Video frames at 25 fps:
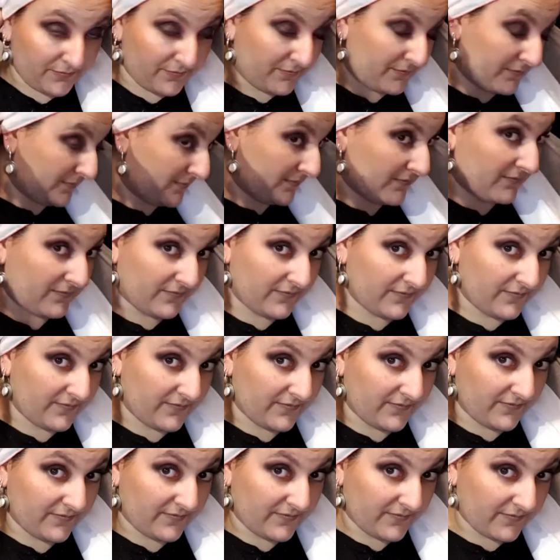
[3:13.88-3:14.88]

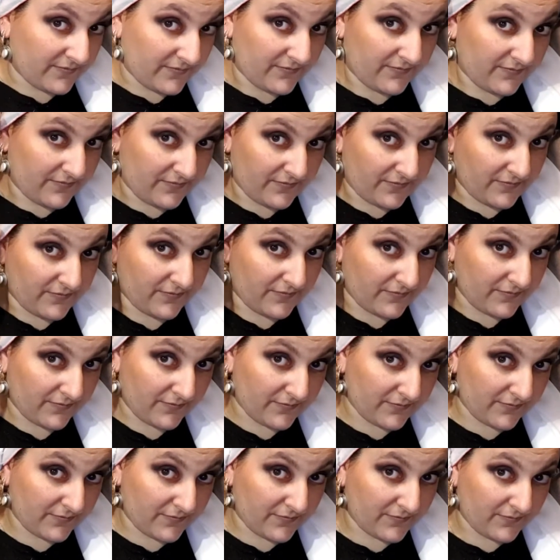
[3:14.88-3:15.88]

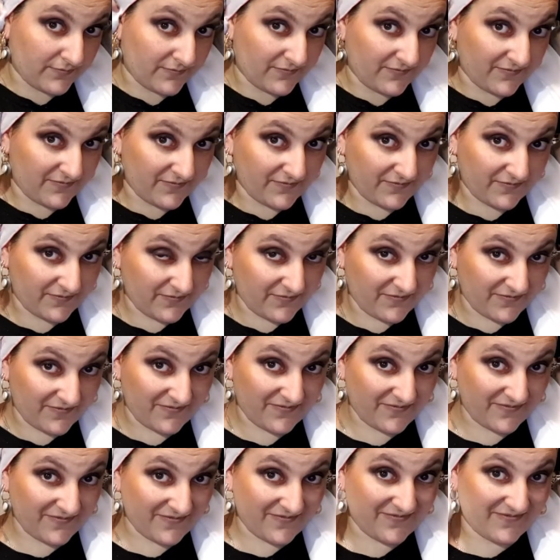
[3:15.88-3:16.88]

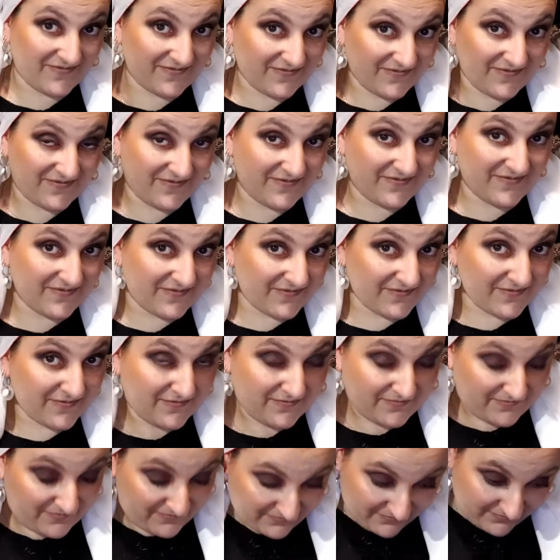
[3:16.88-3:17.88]

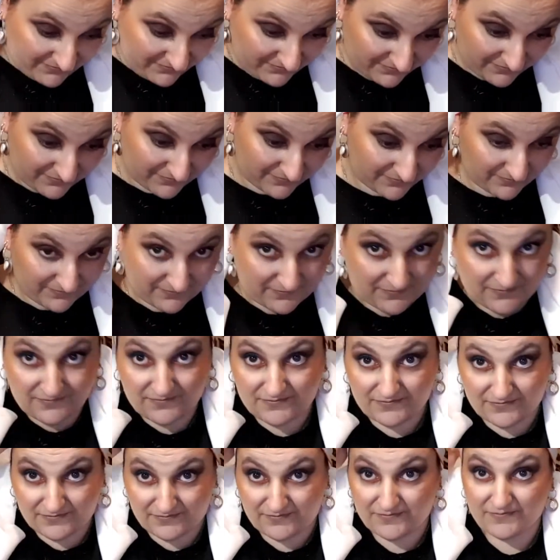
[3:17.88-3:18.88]

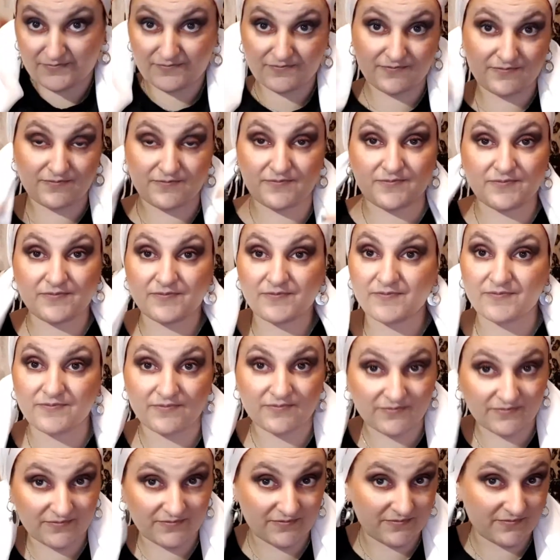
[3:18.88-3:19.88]

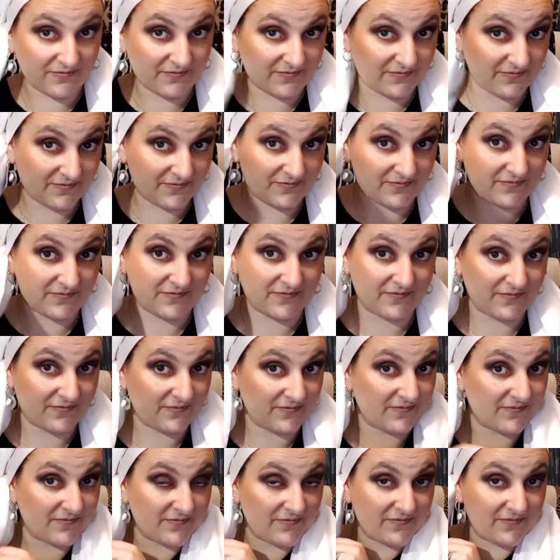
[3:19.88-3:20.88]

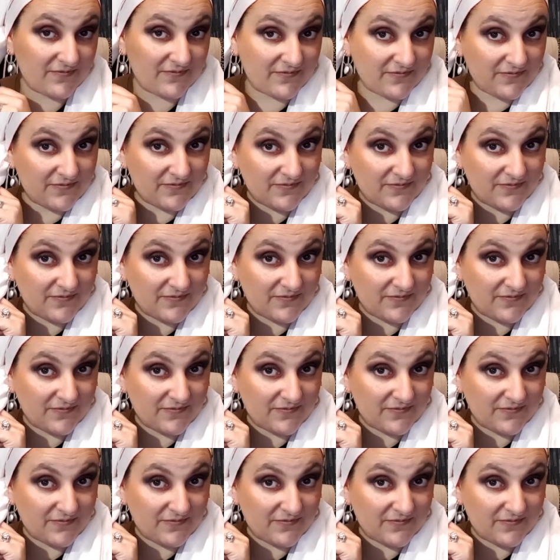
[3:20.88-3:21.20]
(no one is talking)